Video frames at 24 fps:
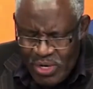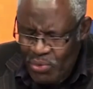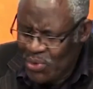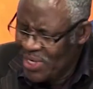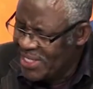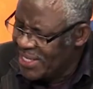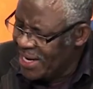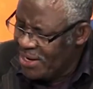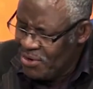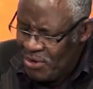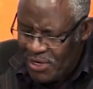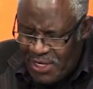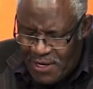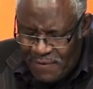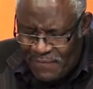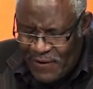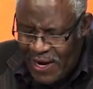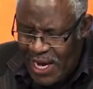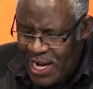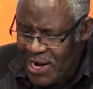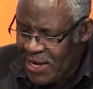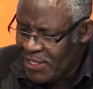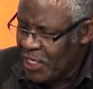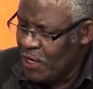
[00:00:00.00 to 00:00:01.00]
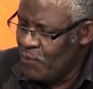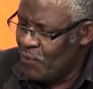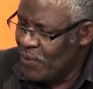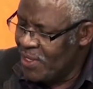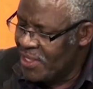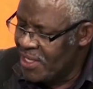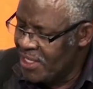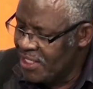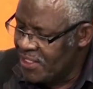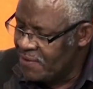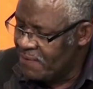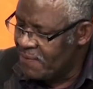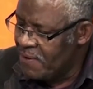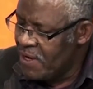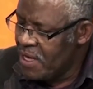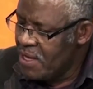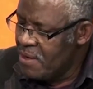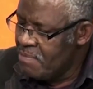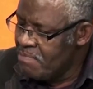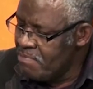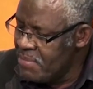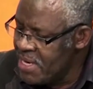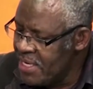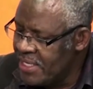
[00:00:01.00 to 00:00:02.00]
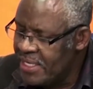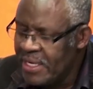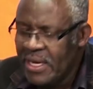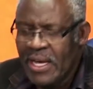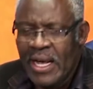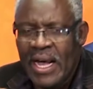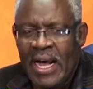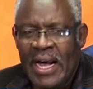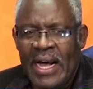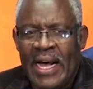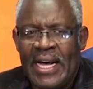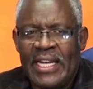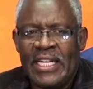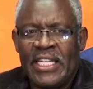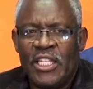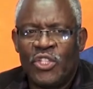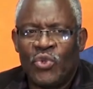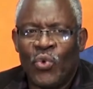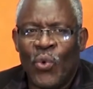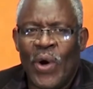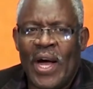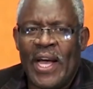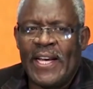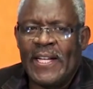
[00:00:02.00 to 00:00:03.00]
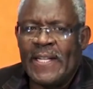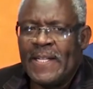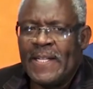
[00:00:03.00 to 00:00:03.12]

We shall not defile ourselves with this meat and this wine.